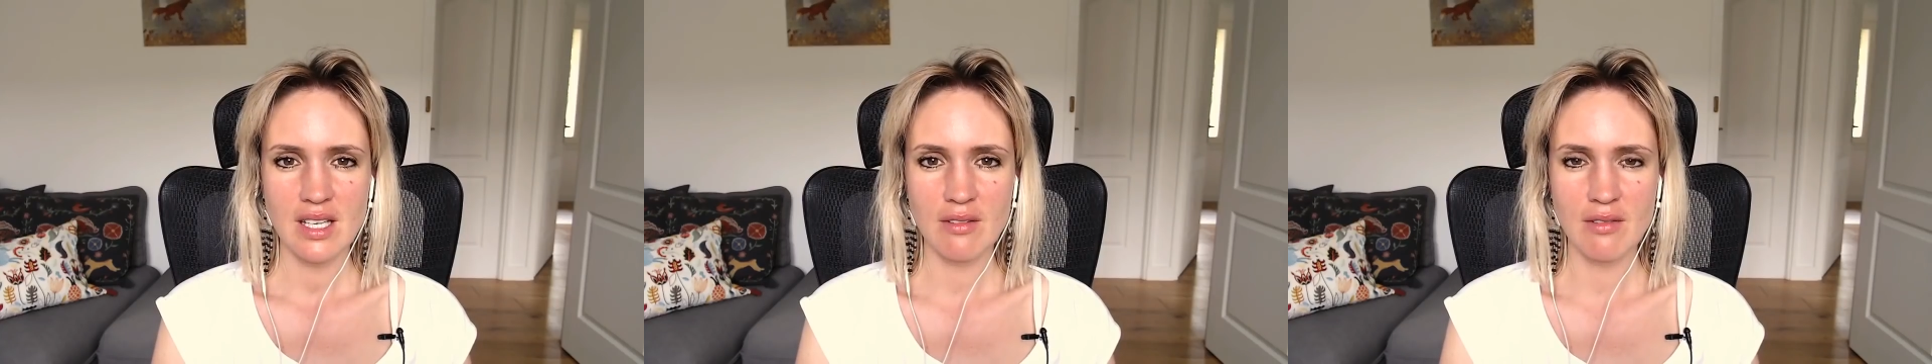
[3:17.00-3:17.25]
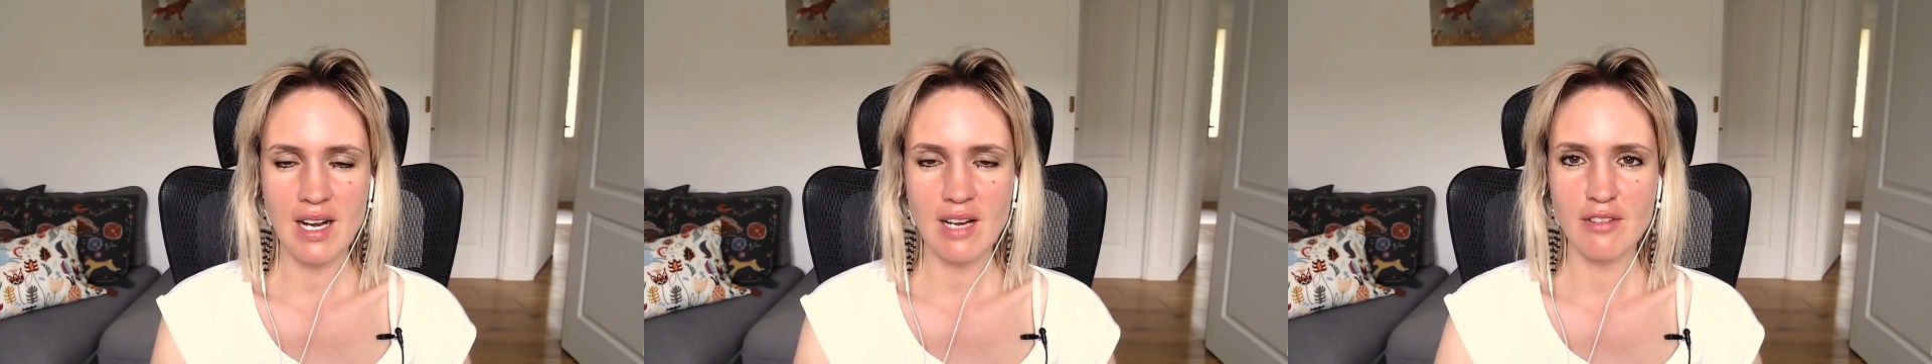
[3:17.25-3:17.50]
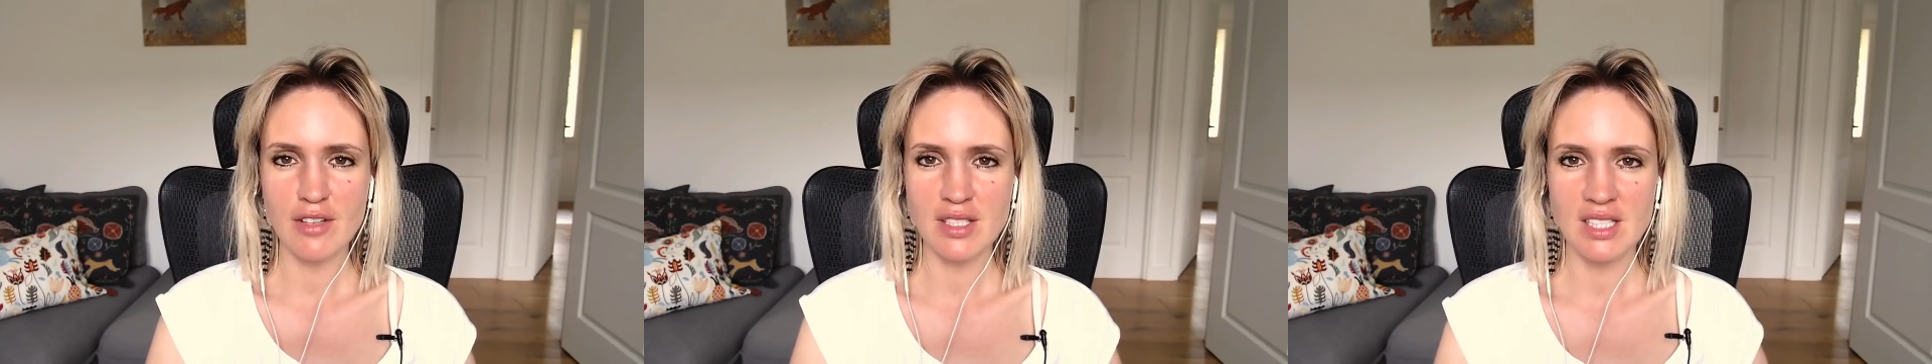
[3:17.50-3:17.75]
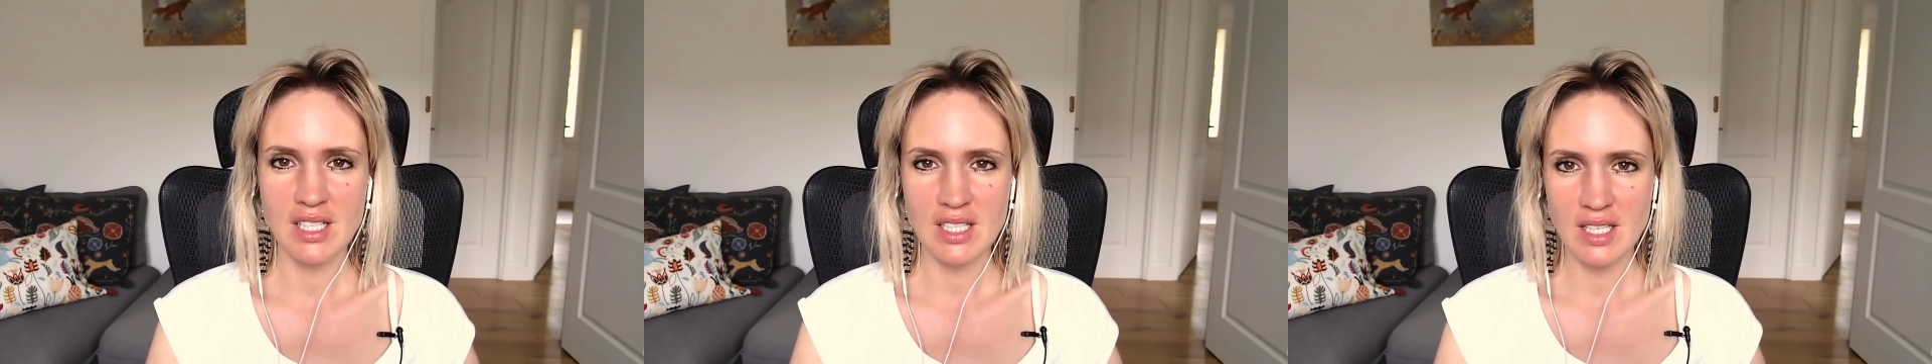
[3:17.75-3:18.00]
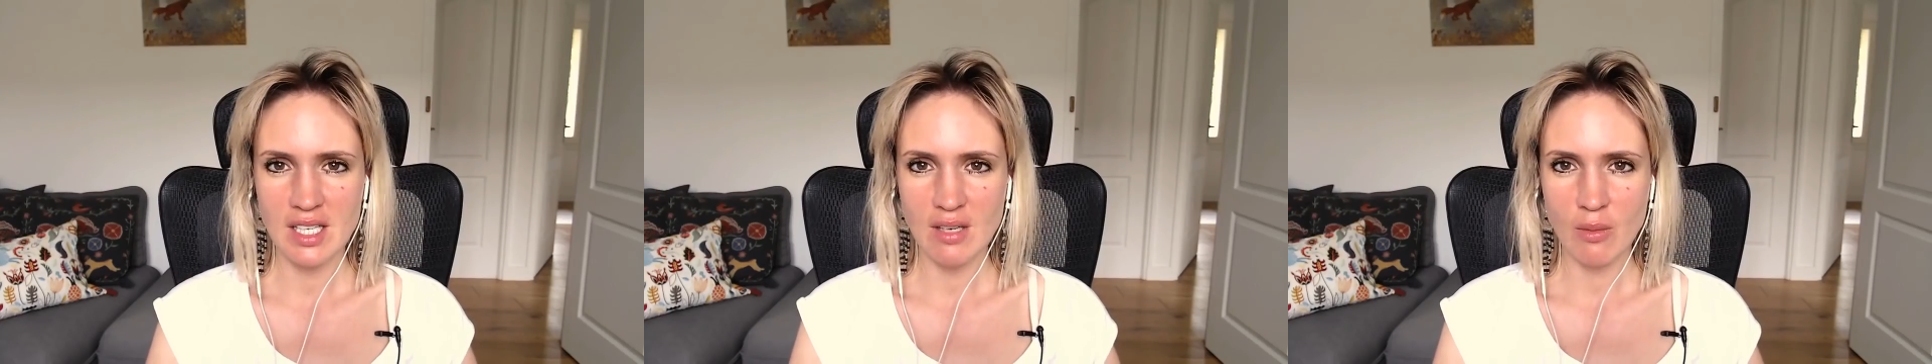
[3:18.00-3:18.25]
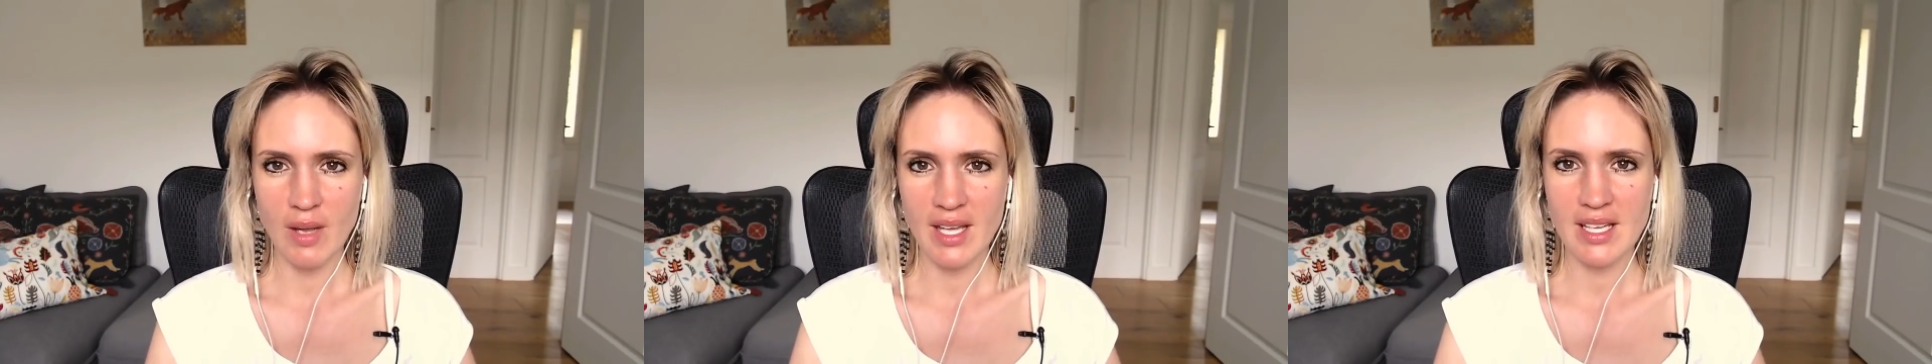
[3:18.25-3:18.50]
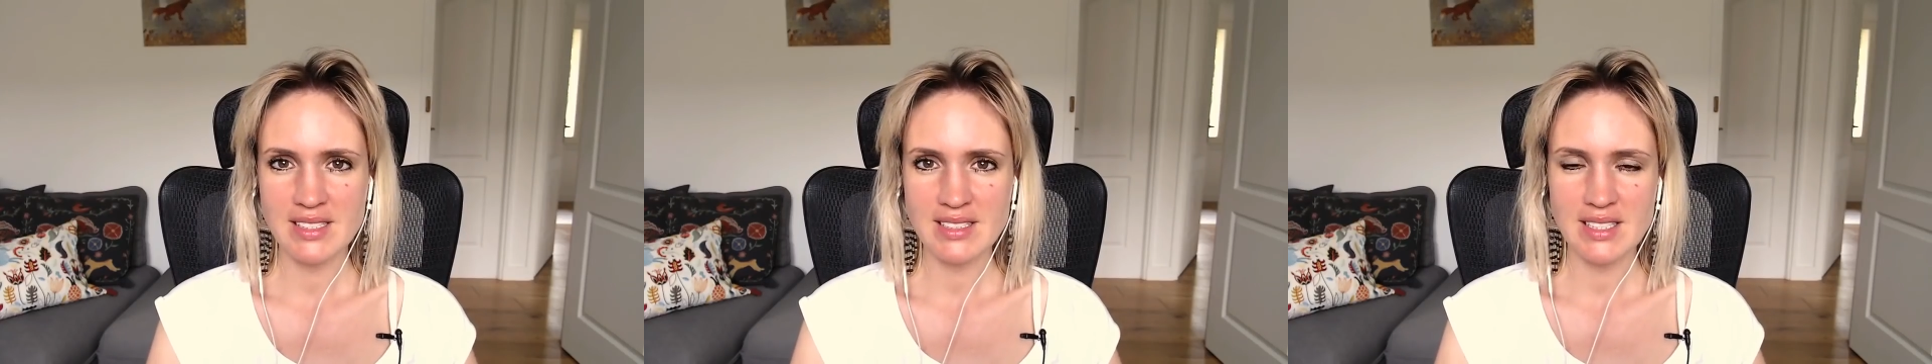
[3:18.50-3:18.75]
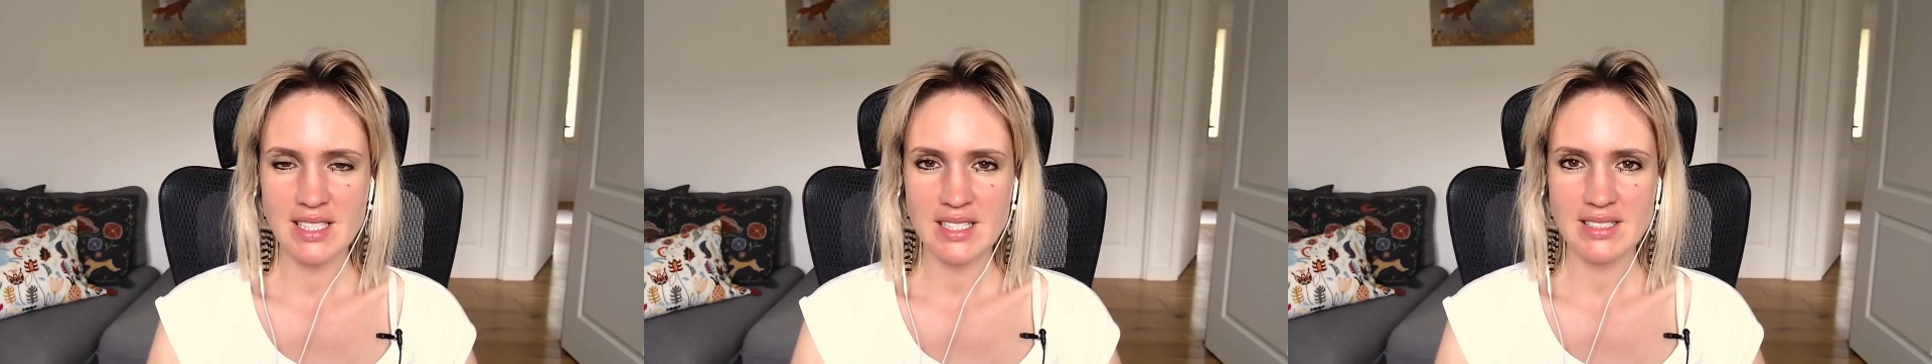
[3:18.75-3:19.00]
irrelevant in a way.
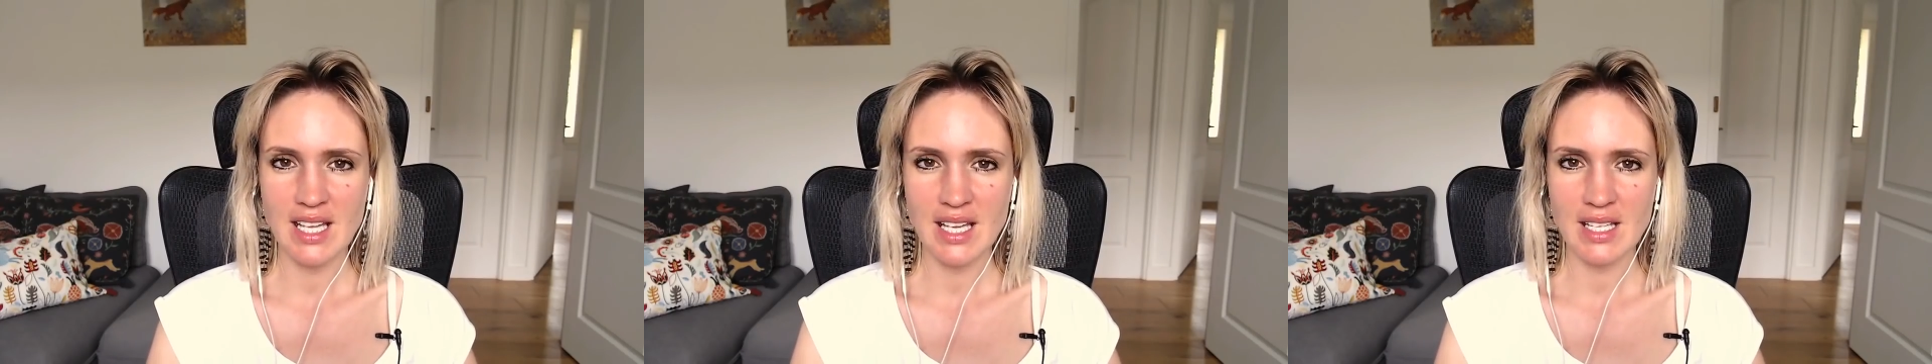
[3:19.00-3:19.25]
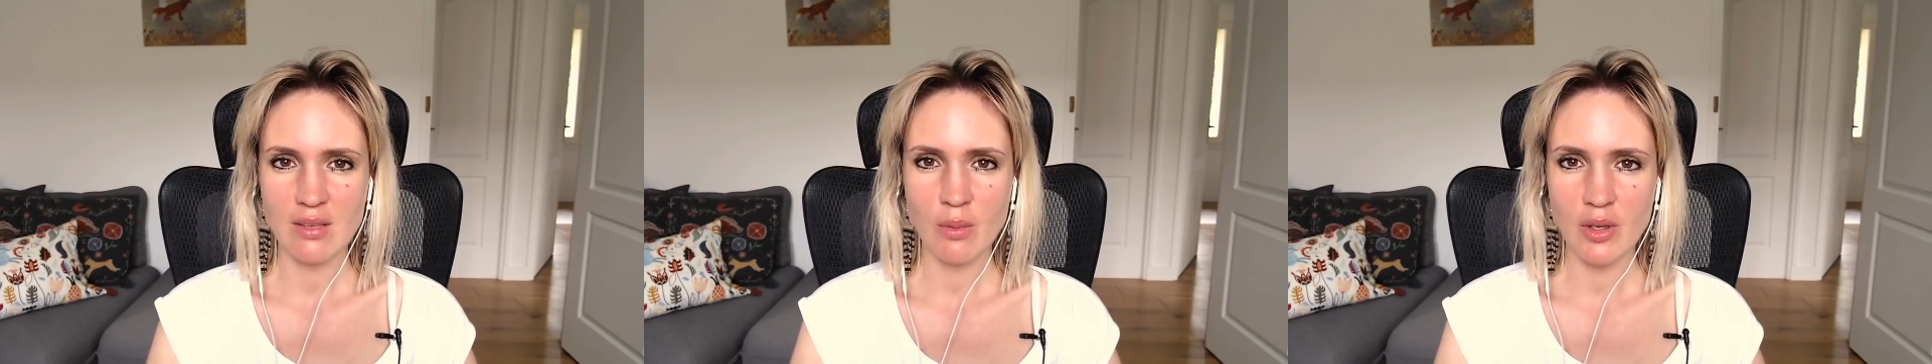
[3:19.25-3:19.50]
It's like,